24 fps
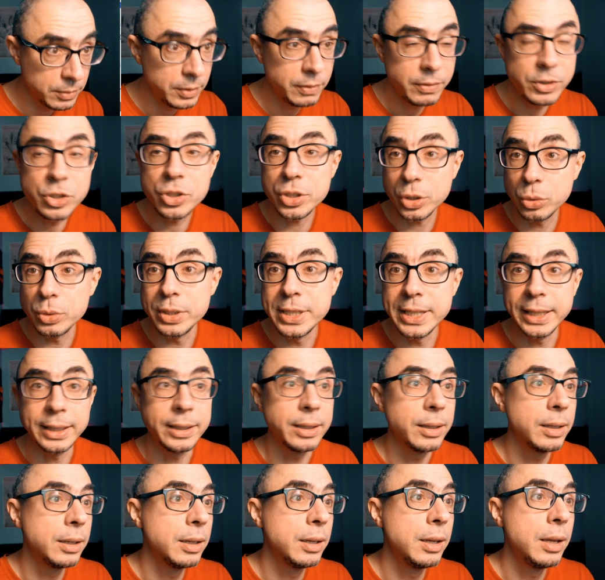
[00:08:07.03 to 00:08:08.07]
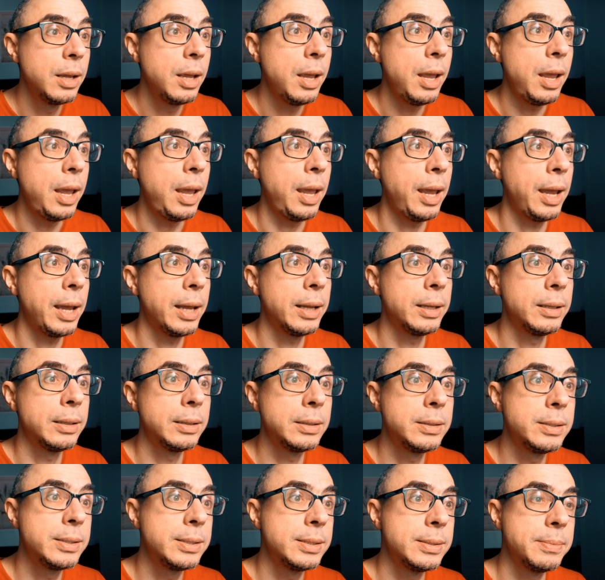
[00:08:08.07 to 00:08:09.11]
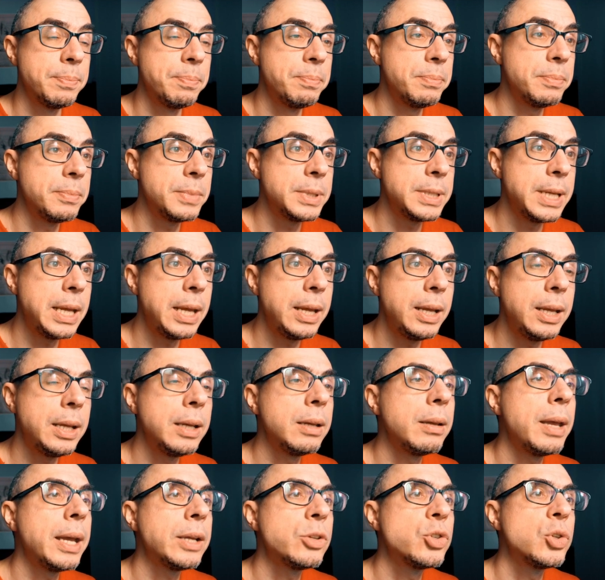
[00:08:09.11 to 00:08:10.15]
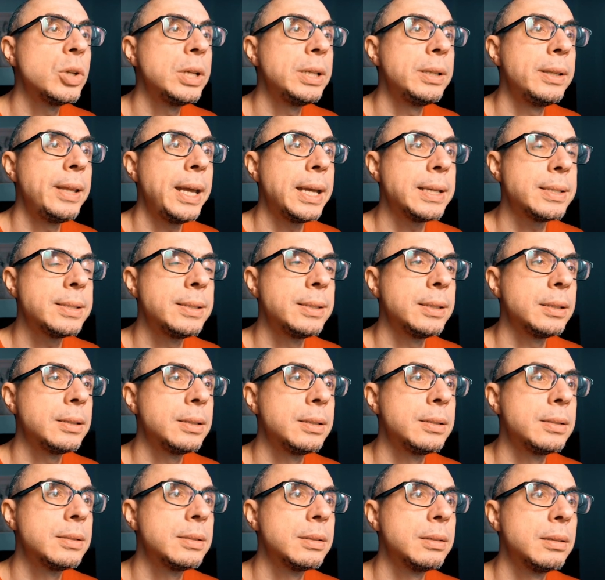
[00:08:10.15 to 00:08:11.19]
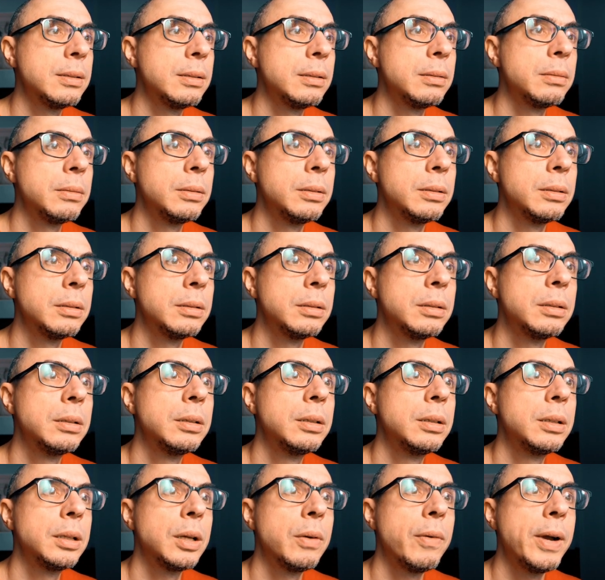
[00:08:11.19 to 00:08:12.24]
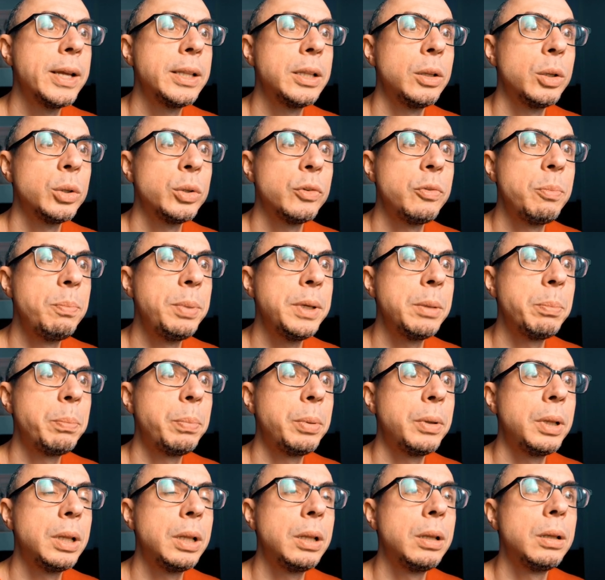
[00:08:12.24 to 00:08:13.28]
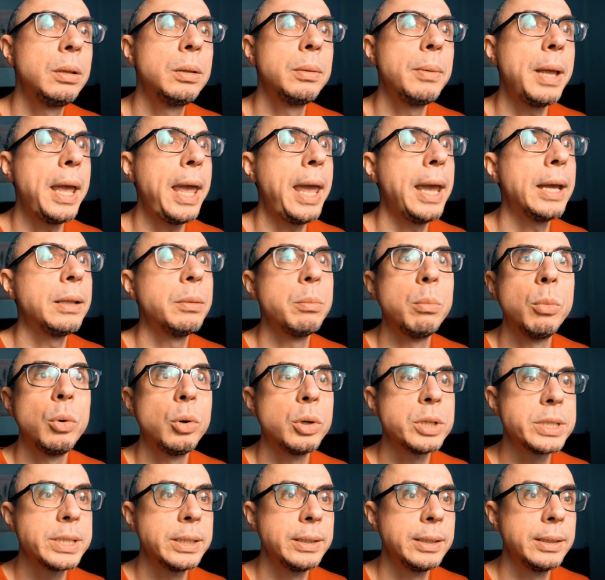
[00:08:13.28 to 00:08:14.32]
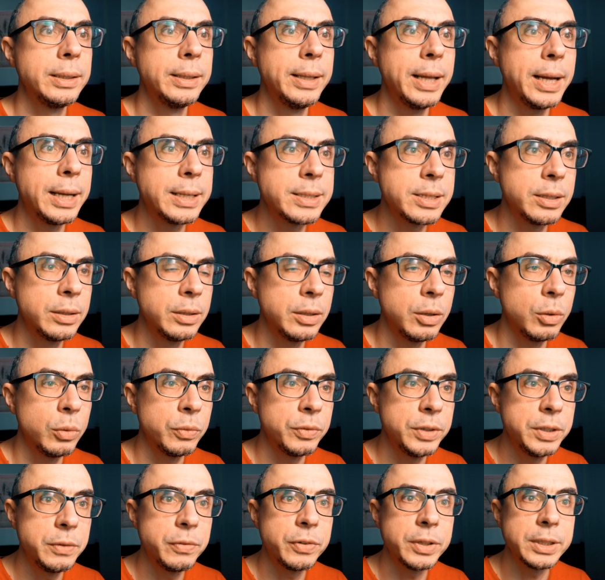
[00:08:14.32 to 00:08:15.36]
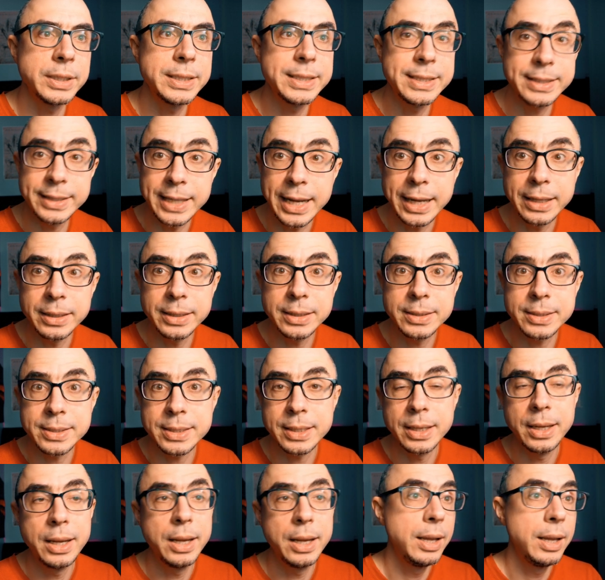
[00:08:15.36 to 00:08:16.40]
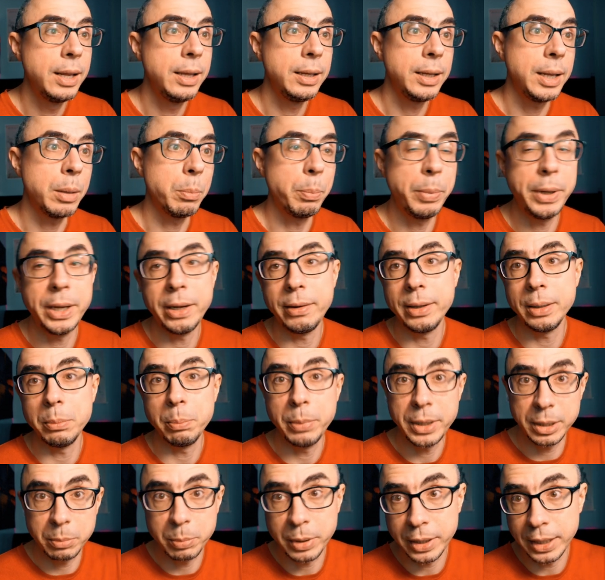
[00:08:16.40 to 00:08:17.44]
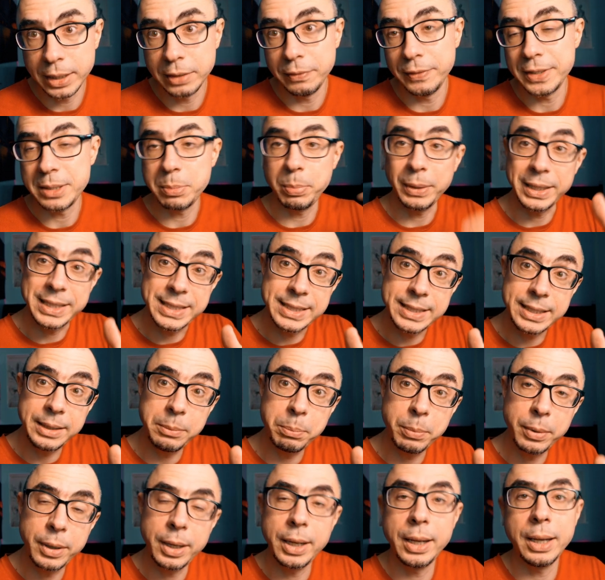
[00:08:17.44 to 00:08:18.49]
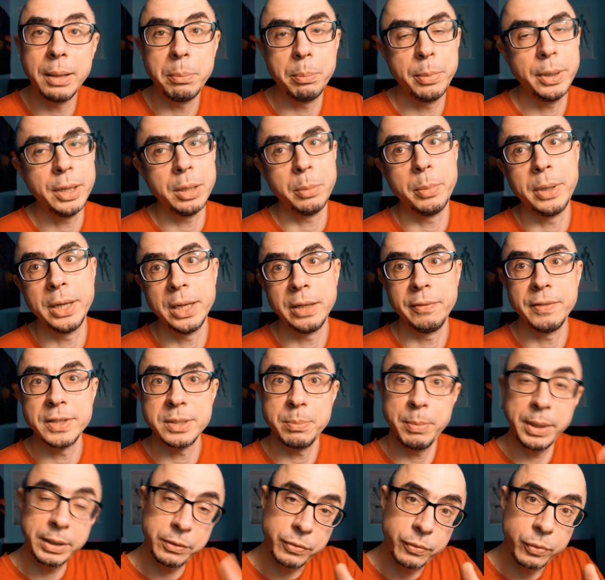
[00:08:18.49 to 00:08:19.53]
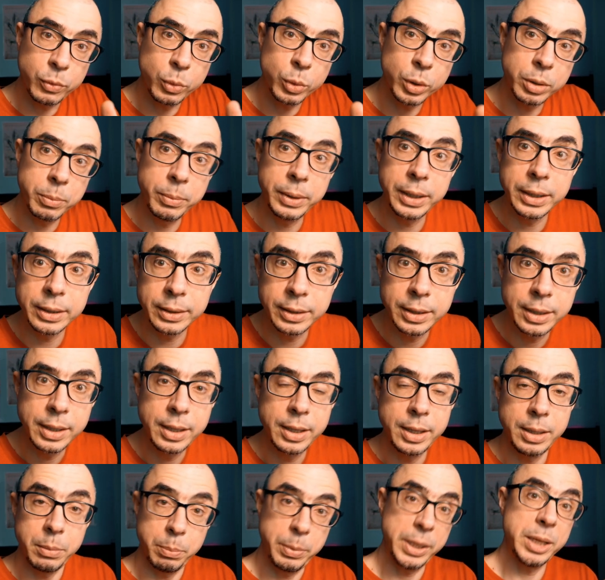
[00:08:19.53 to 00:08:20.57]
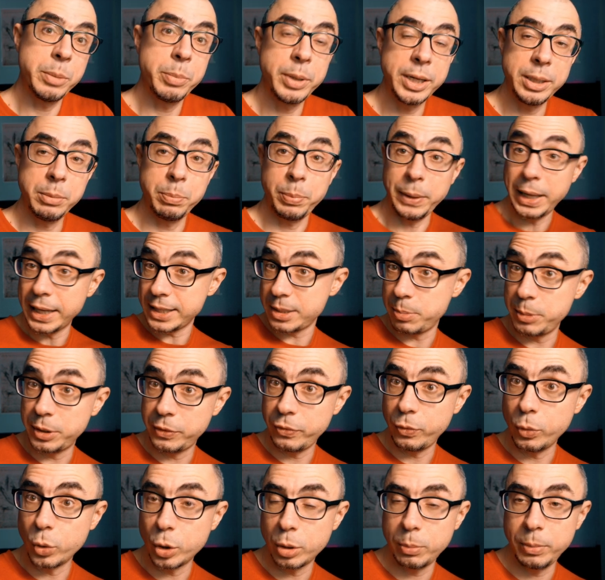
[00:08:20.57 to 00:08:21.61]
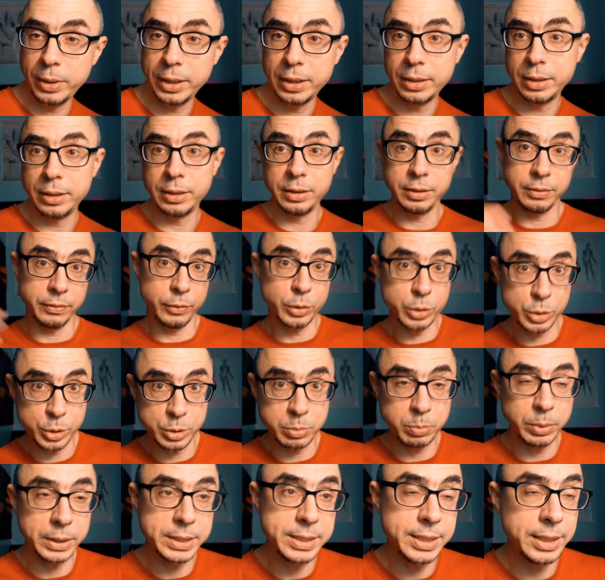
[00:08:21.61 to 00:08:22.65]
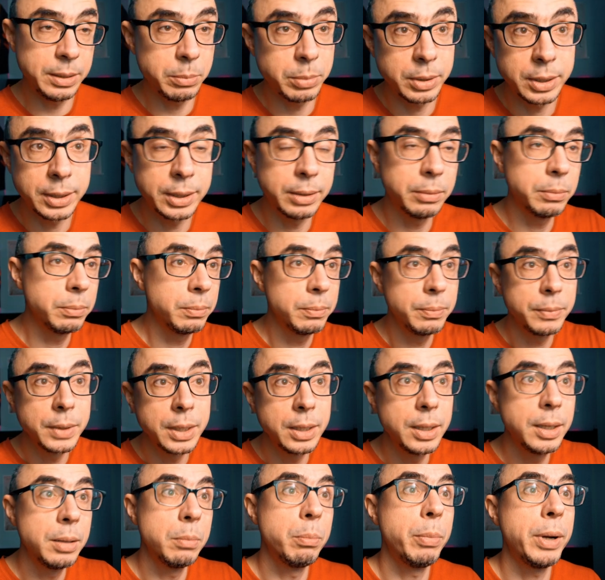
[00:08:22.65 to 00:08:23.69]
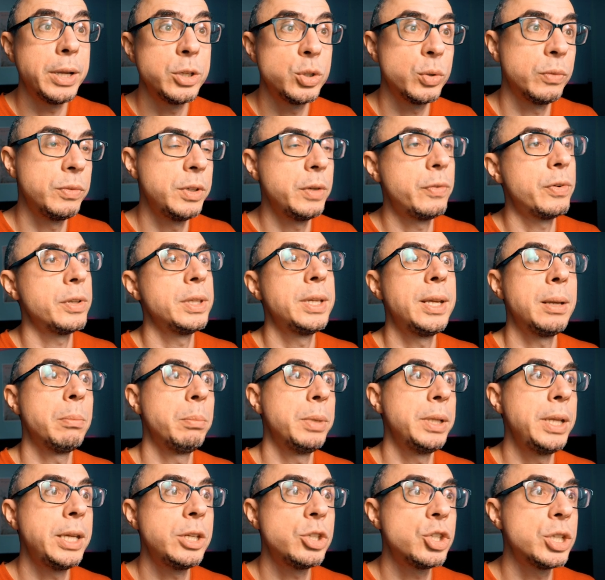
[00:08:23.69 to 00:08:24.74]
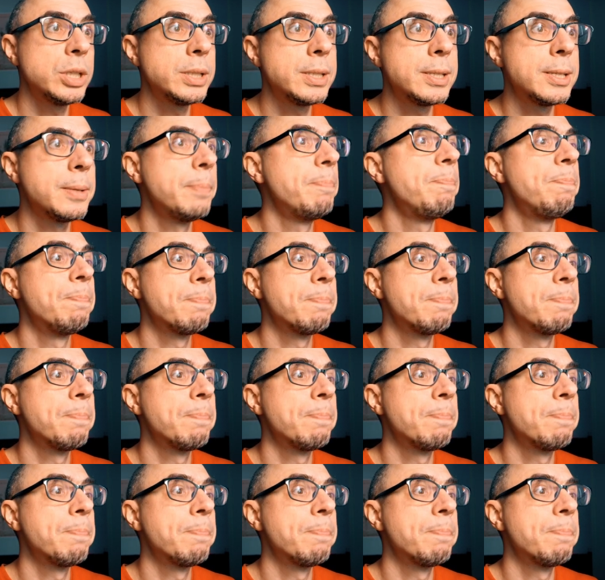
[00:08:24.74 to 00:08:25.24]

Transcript: which is a good thing. And they actually tested quite a lot of people, had more than a dozen of different studies comparing Berberine with placebo, Berberine with metformin, Berberine plus metformin versus placebo, bunch of different combinations.